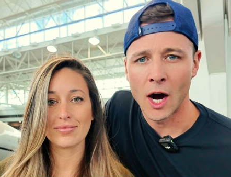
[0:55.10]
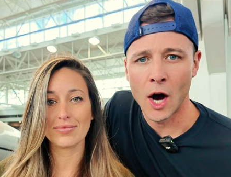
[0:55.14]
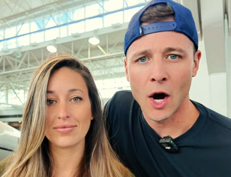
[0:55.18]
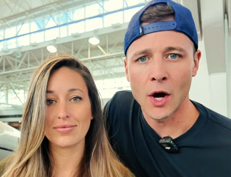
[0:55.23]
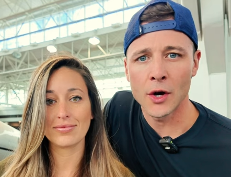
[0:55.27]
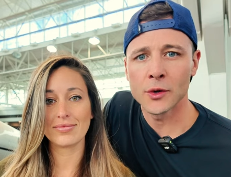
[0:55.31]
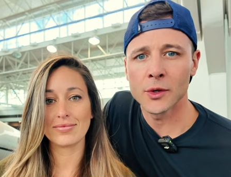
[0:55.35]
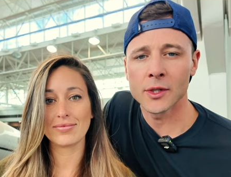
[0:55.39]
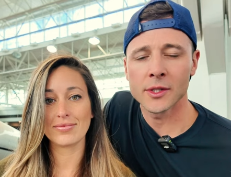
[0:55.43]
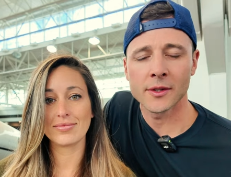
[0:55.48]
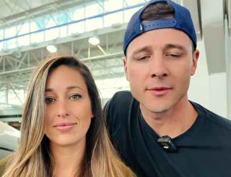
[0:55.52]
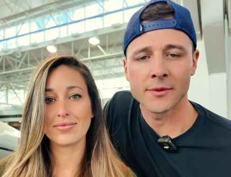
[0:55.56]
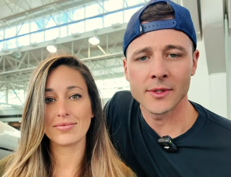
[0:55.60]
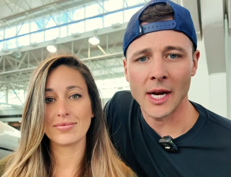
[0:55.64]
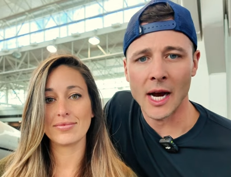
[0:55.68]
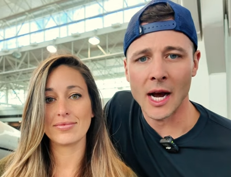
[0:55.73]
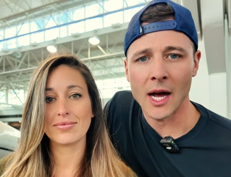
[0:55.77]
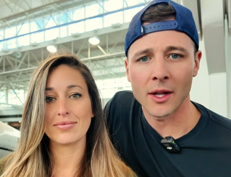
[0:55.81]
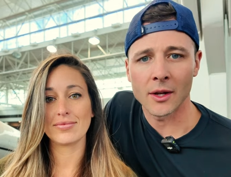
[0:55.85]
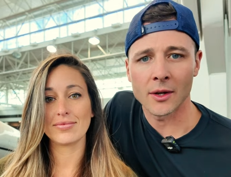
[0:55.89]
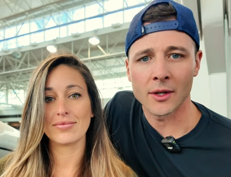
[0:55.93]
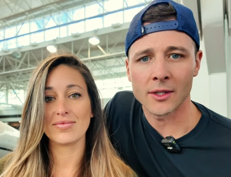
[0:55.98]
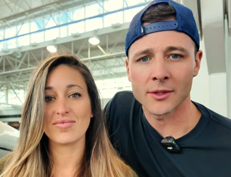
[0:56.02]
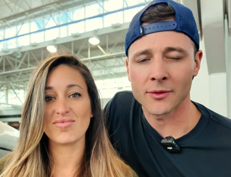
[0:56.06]
Speaker 1: Hundreds of
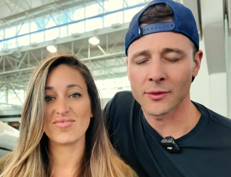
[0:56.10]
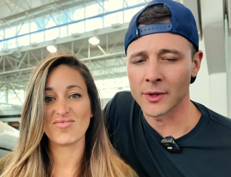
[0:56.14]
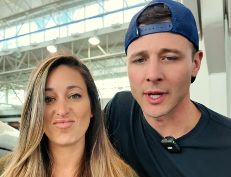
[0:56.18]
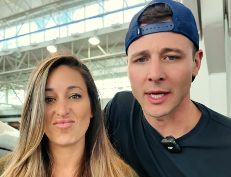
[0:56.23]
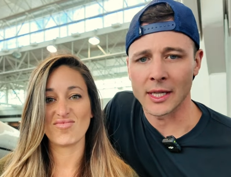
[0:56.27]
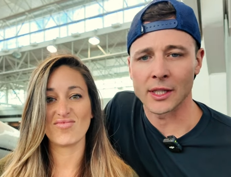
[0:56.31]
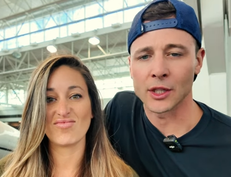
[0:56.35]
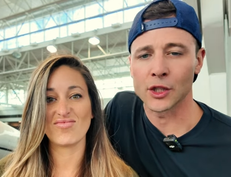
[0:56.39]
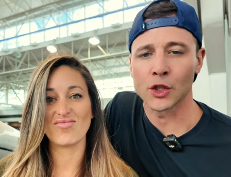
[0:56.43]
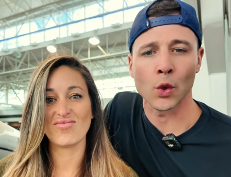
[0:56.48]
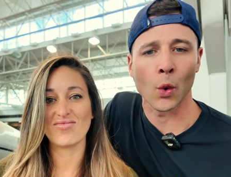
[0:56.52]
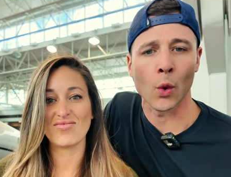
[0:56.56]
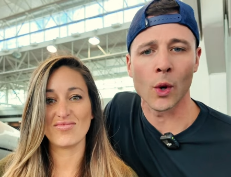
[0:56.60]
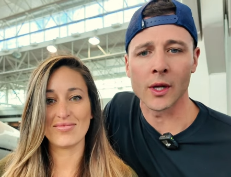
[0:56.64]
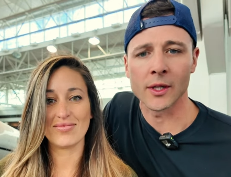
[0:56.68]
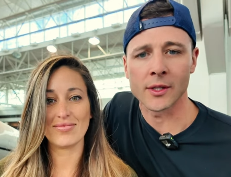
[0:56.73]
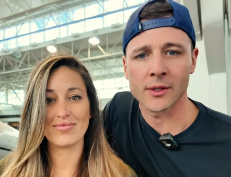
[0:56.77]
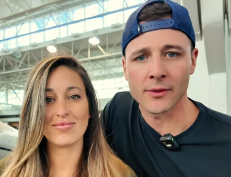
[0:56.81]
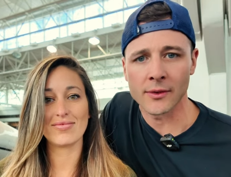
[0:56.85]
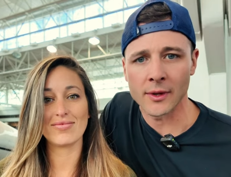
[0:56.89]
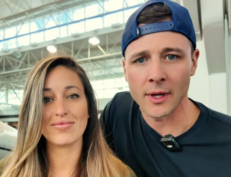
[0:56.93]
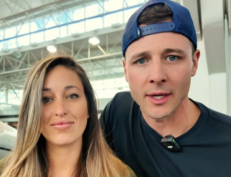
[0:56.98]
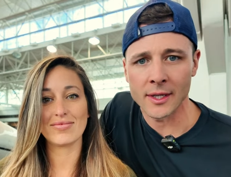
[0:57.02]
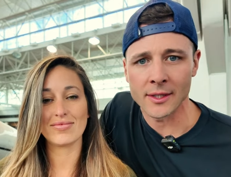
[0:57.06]
dollars for like the
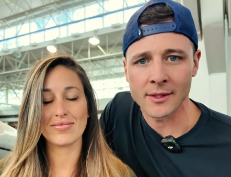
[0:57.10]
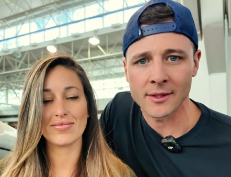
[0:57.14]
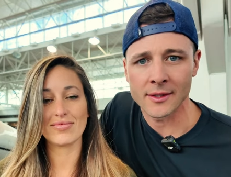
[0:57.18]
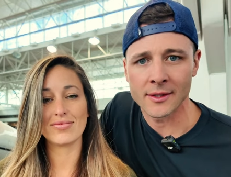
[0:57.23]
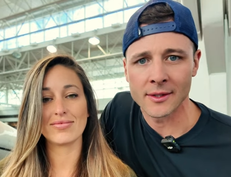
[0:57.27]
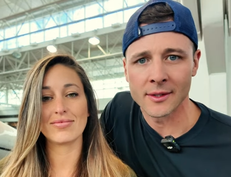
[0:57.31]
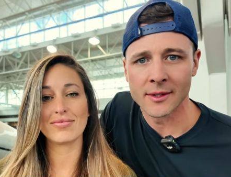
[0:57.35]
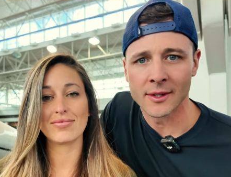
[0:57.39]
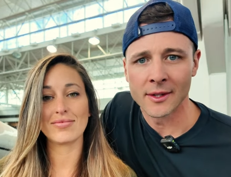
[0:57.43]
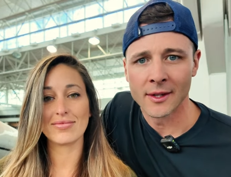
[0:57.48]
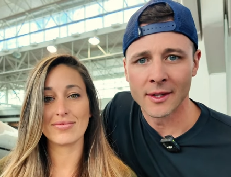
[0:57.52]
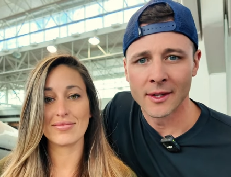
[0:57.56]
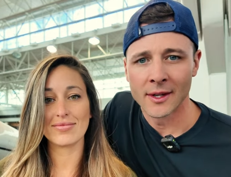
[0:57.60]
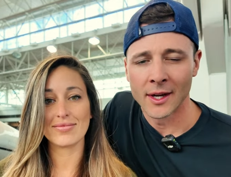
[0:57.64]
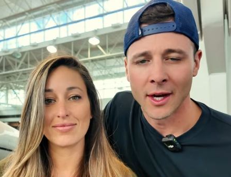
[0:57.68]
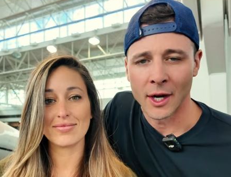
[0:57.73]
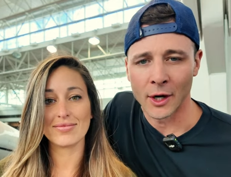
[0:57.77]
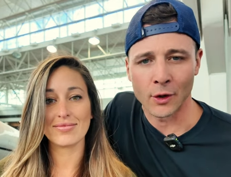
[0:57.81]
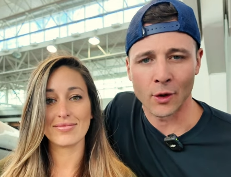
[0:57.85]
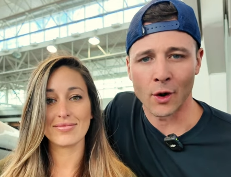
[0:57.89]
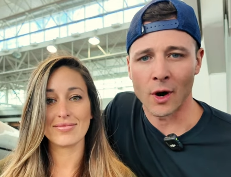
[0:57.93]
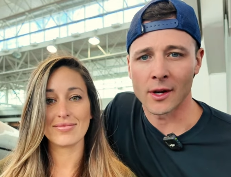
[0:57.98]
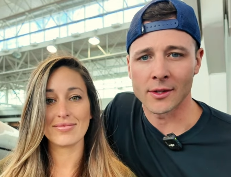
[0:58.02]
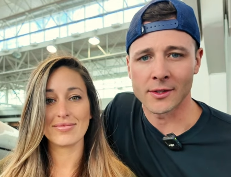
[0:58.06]
shortest flights
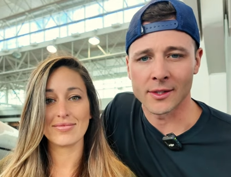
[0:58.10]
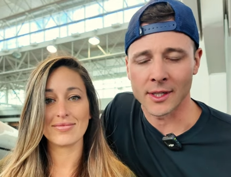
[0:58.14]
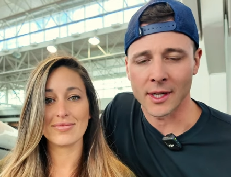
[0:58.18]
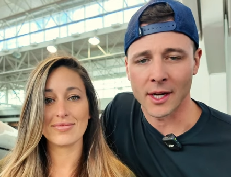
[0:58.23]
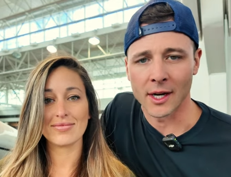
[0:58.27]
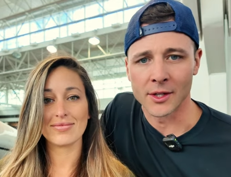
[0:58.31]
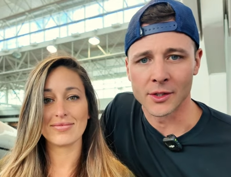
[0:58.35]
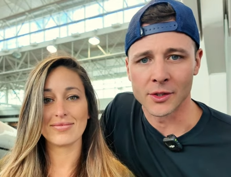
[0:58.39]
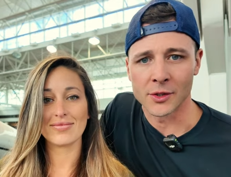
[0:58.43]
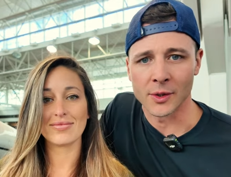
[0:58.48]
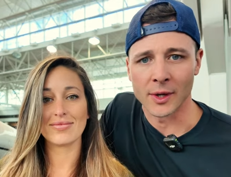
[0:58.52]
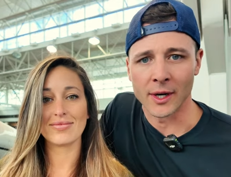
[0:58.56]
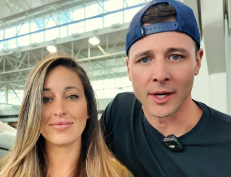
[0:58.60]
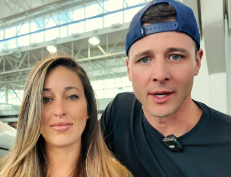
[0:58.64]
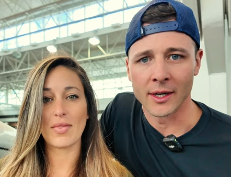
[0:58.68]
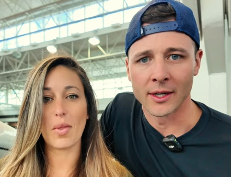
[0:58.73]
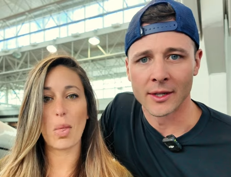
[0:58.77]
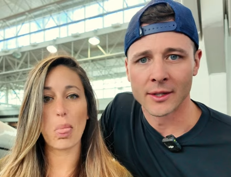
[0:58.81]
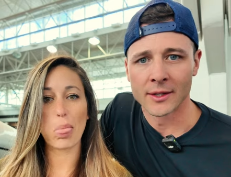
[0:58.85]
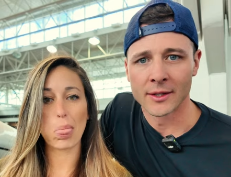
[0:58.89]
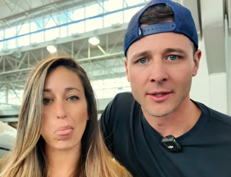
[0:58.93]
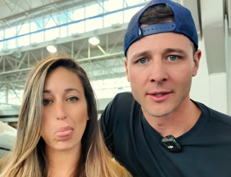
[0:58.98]
across the country.